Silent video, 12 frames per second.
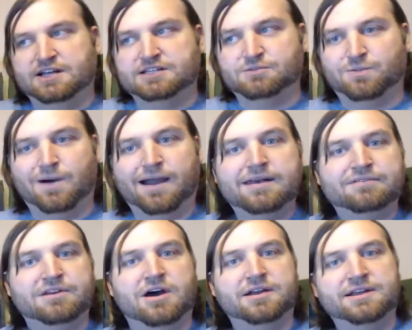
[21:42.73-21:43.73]
as wide of
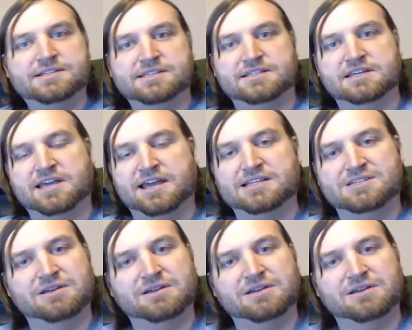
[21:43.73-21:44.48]
an audience as they can,